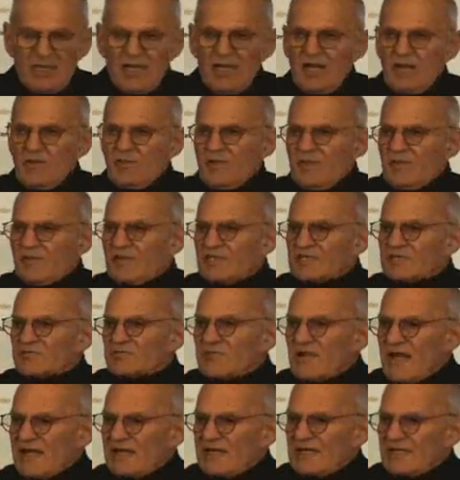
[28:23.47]
And we must
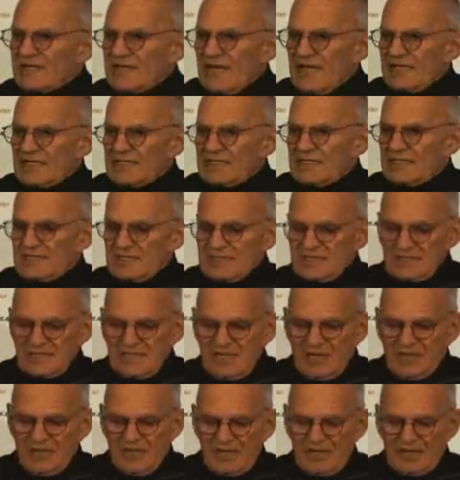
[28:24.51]
recognize
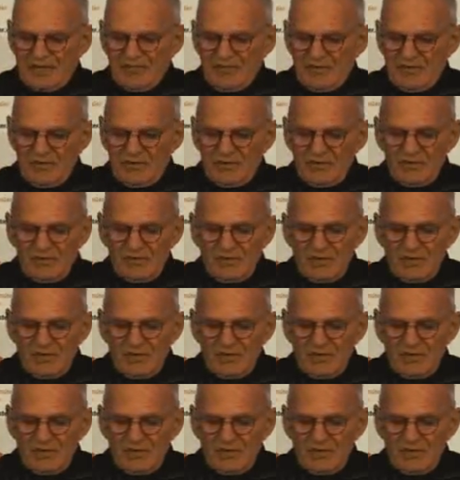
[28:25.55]
this, I beg of you.